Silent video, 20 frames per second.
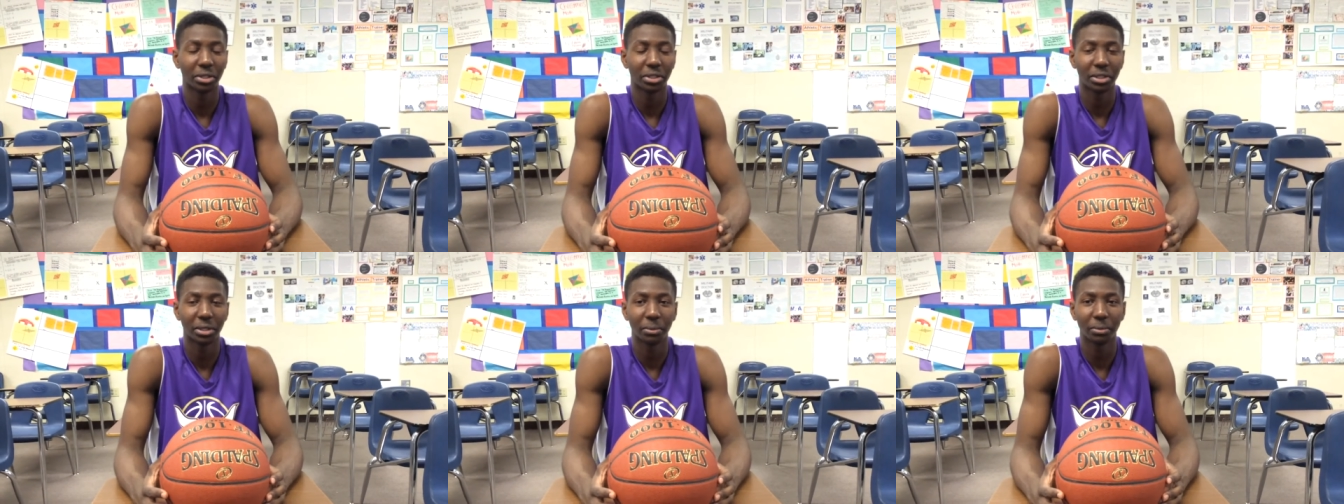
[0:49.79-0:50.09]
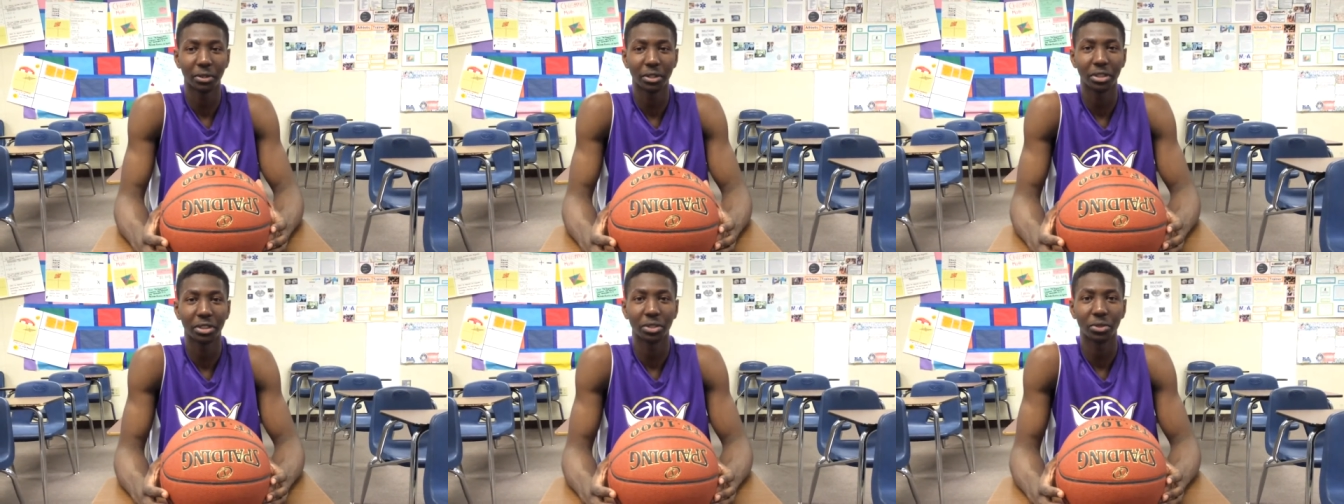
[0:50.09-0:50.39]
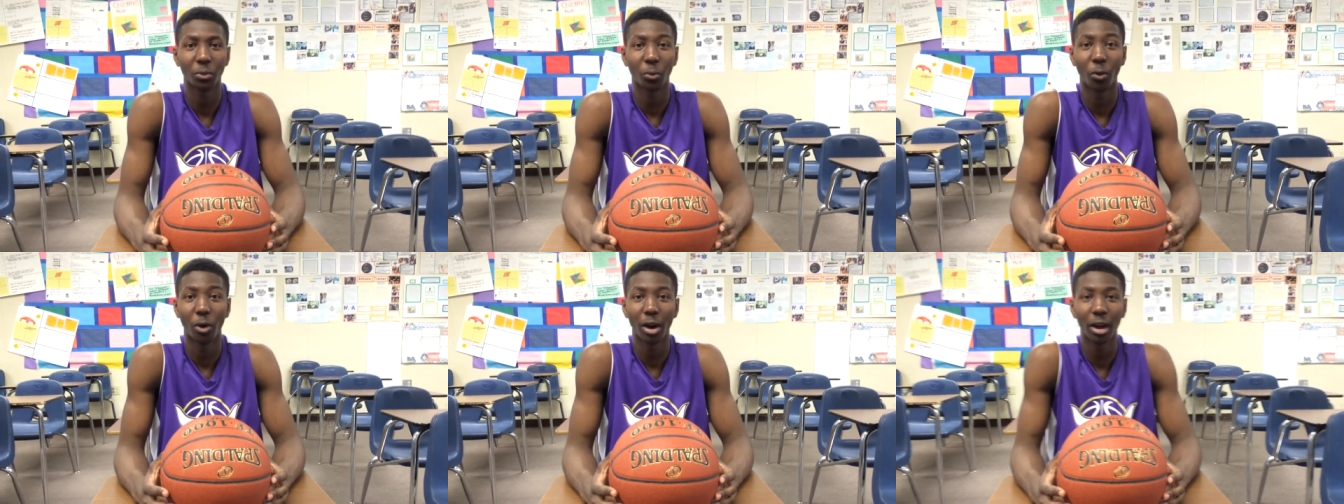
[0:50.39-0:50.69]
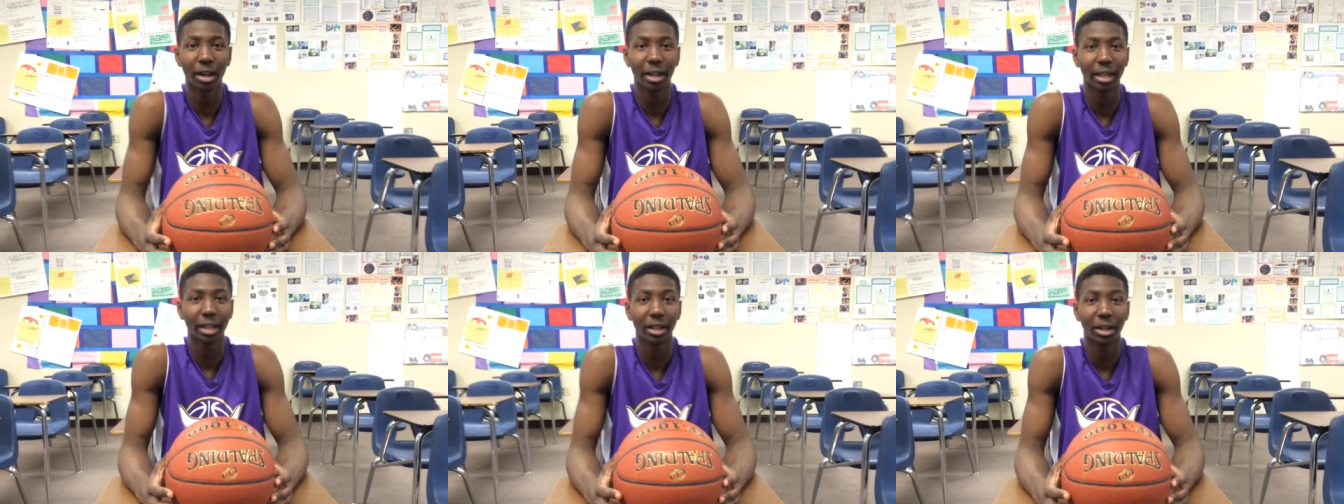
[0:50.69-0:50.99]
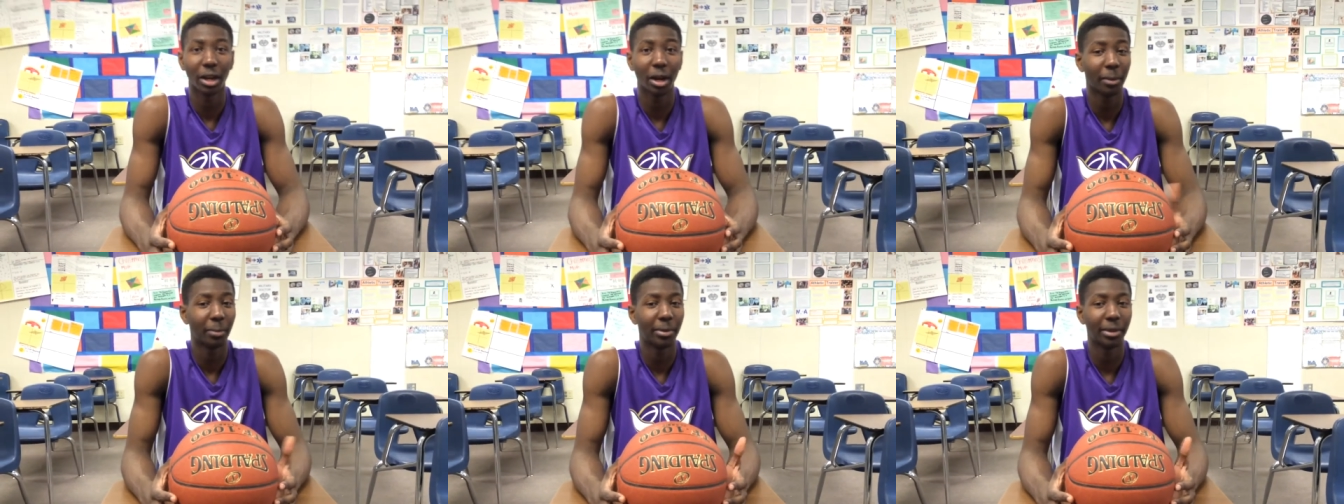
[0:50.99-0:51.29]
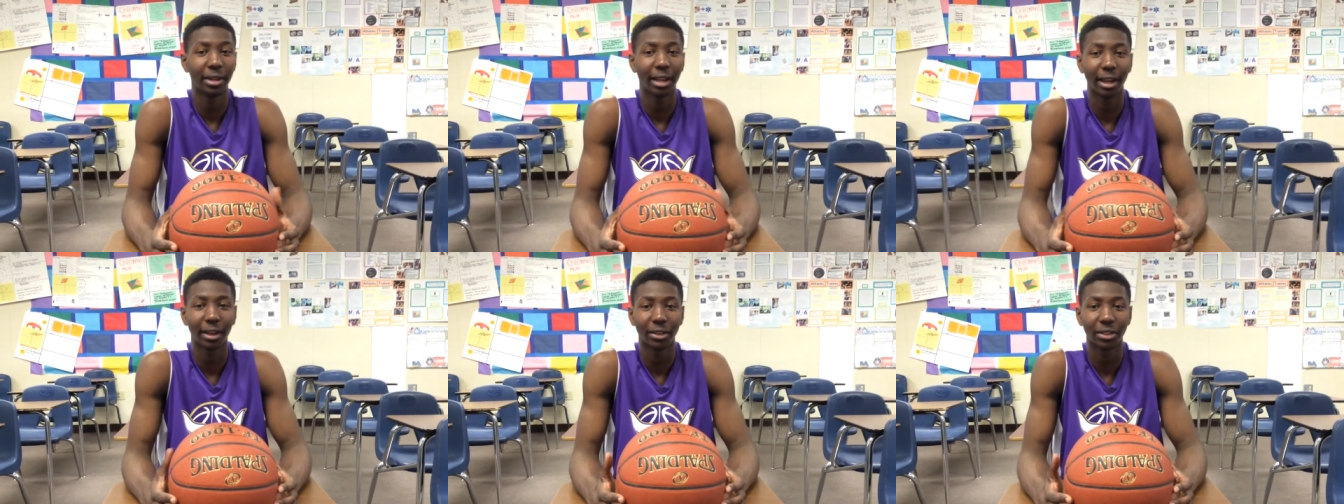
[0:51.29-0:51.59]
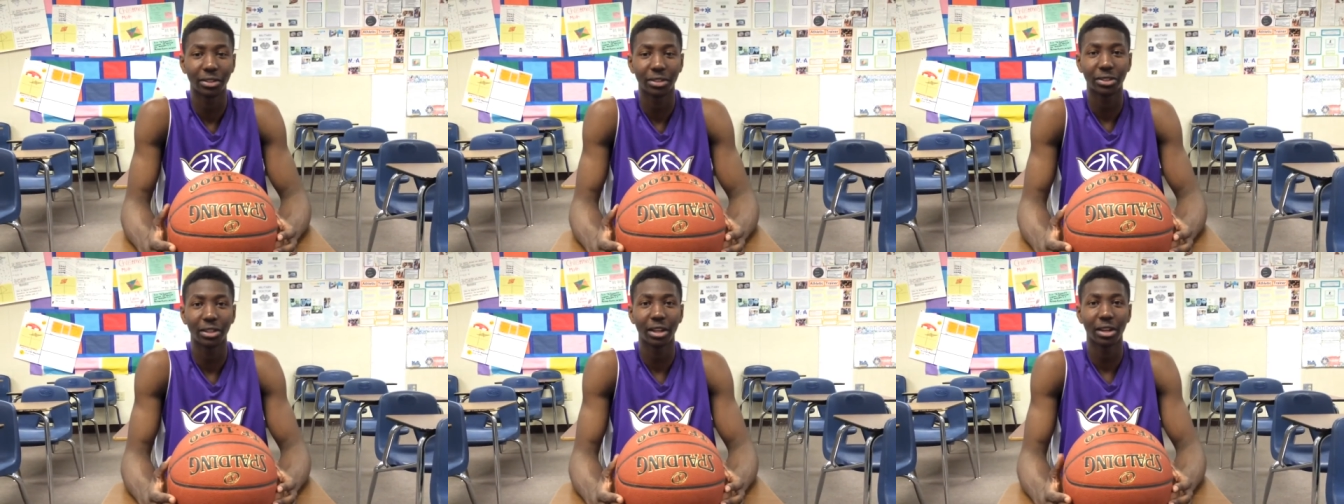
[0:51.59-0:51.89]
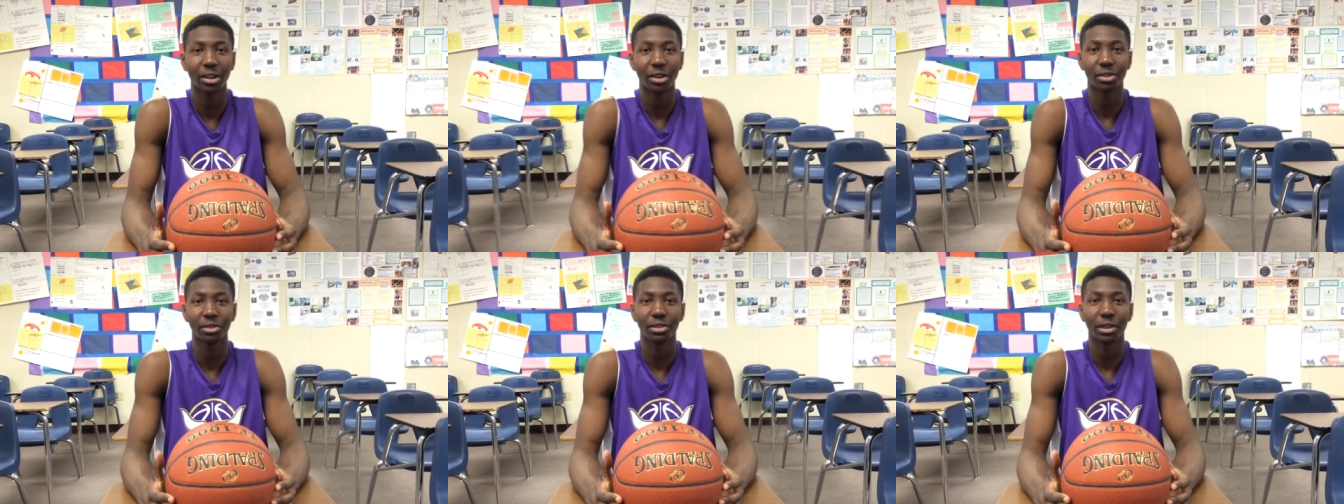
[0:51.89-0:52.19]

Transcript: simply just walking up and down the stairs.